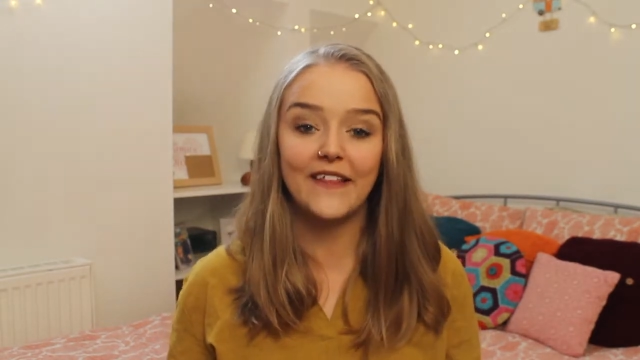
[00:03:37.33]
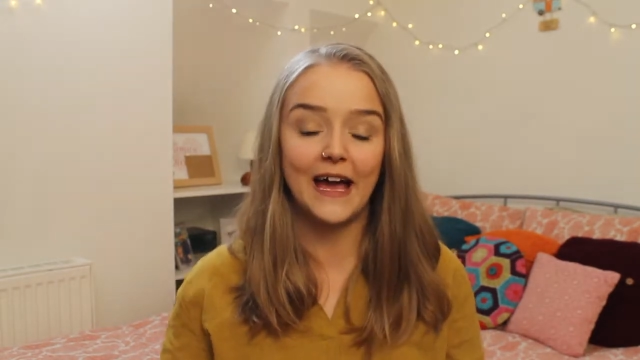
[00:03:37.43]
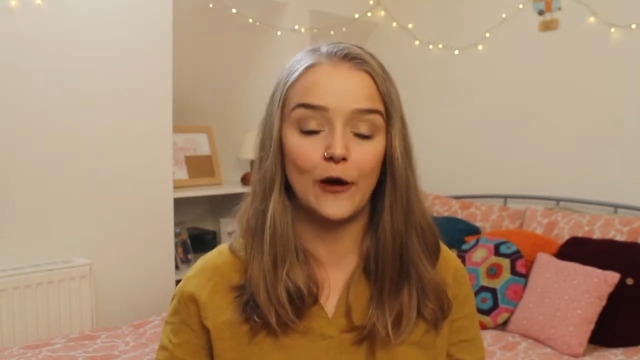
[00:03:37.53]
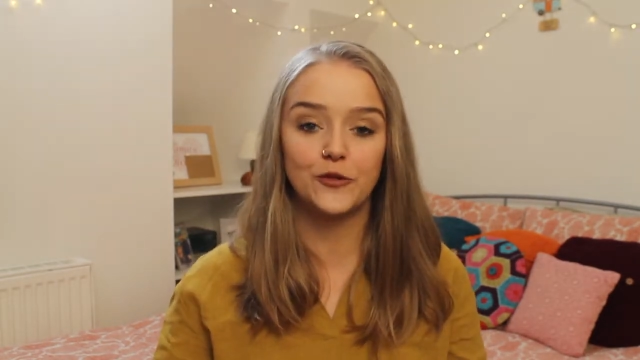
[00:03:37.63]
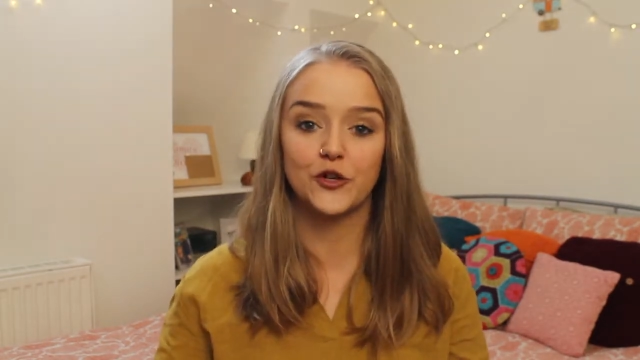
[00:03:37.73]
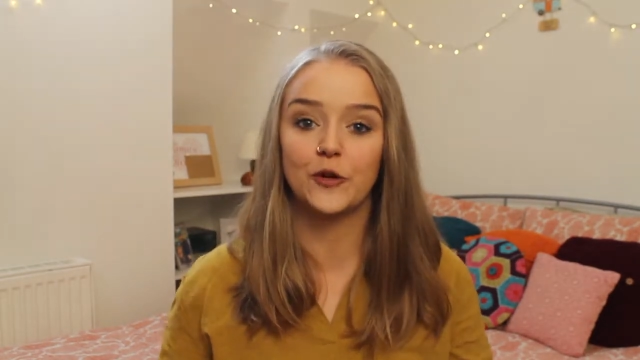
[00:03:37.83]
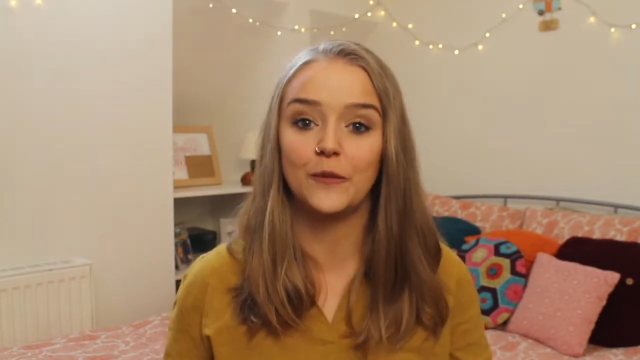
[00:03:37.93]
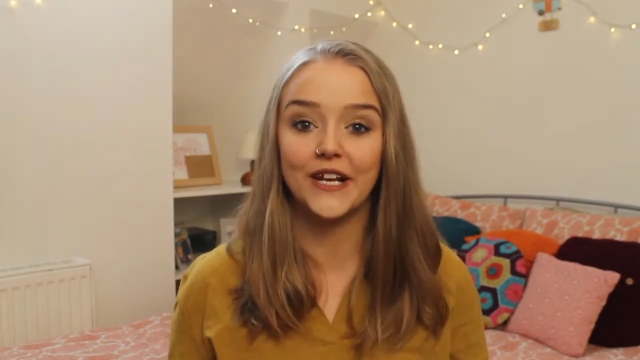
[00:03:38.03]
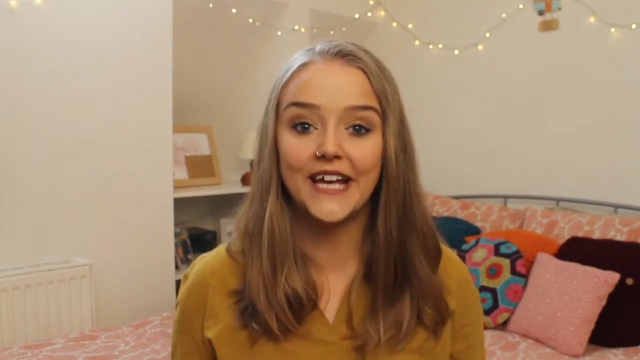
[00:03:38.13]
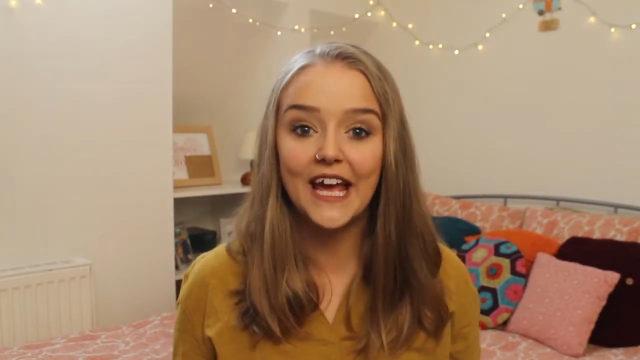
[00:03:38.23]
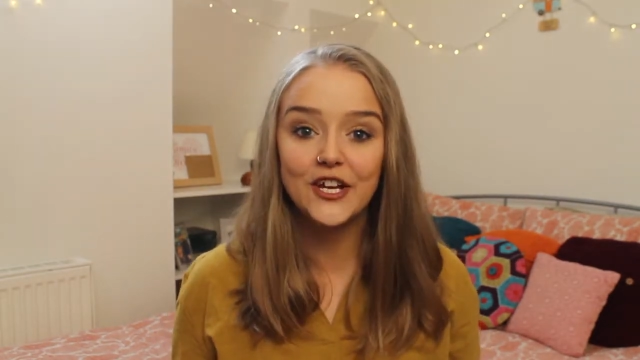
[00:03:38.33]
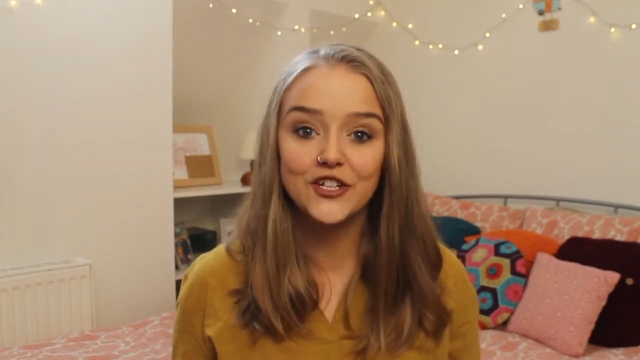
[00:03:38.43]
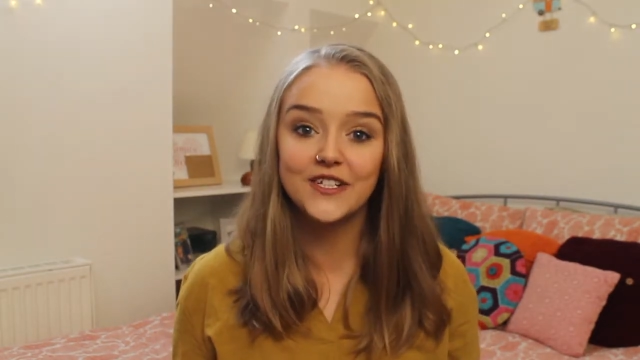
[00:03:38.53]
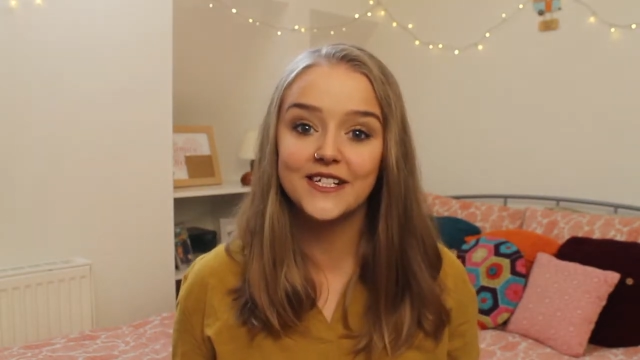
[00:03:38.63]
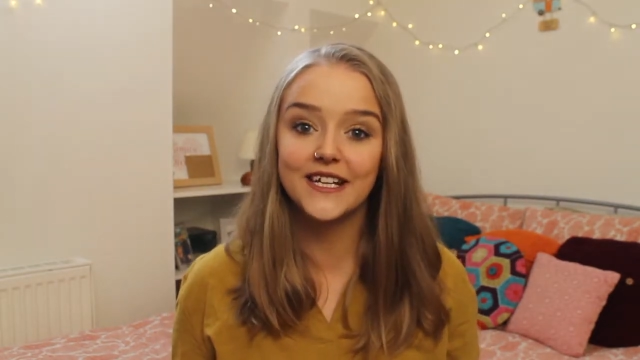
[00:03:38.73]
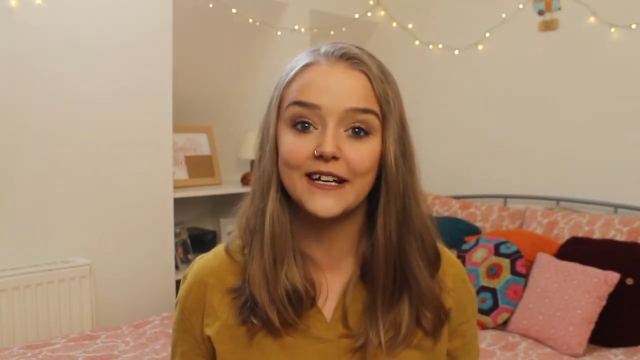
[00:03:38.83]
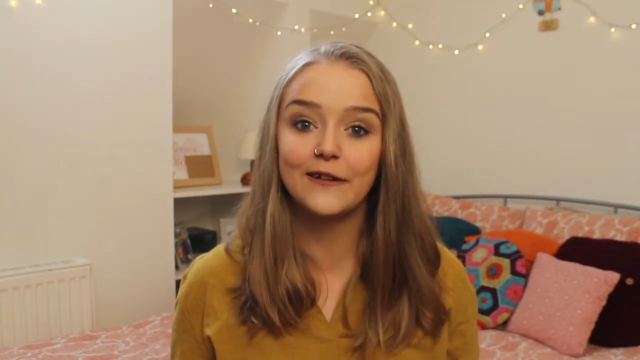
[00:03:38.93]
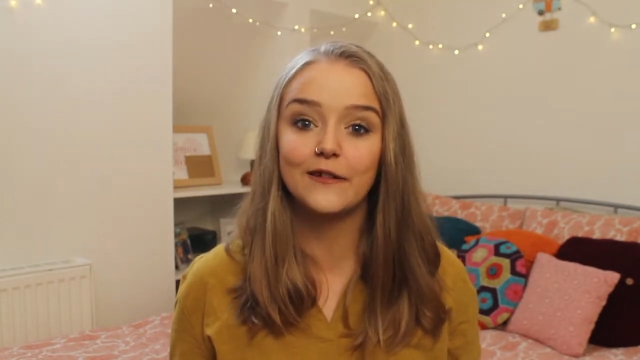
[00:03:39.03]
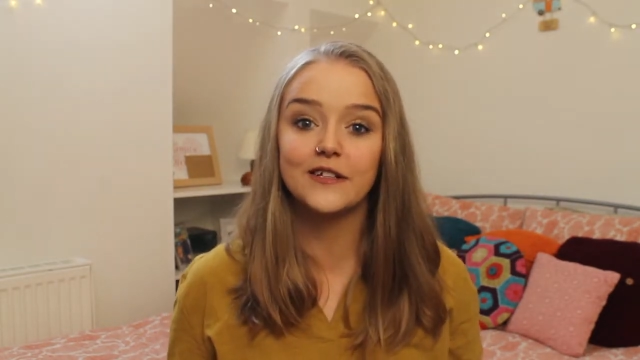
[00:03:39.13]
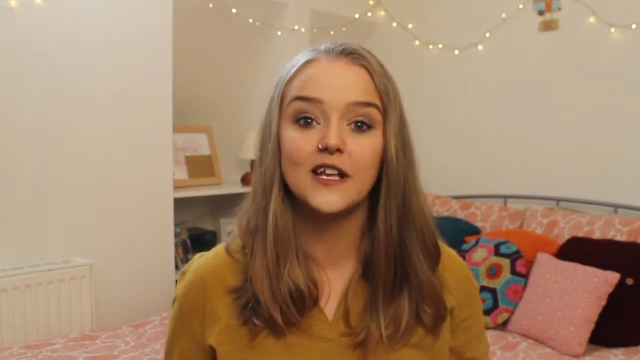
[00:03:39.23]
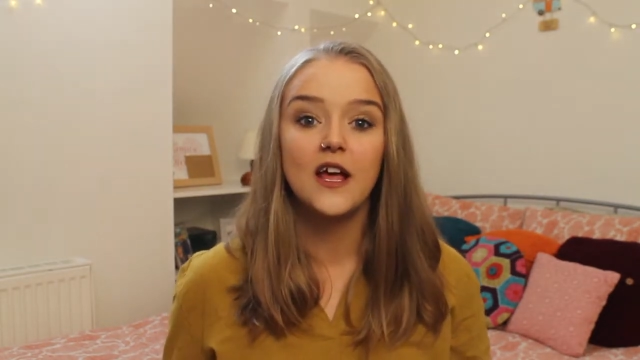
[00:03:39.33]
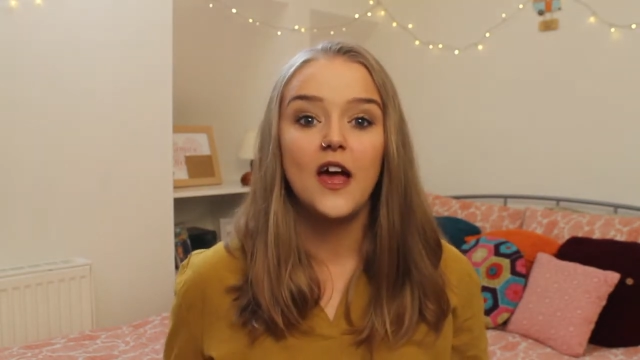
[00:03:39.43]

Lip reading: that helped your communication skills,